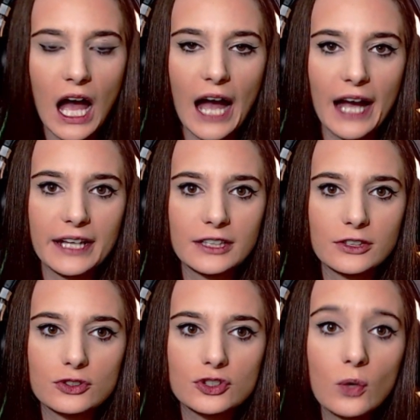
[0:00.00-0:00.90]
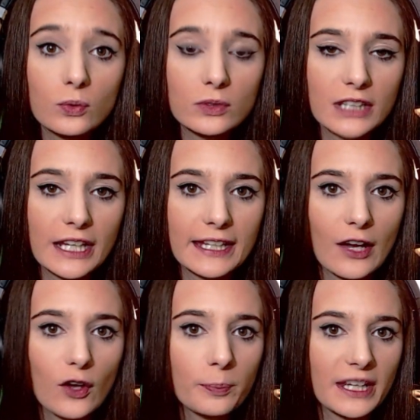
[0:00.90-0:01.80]
I don't like
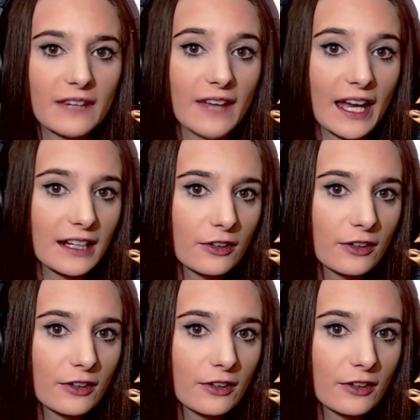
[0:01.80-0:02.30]
help in that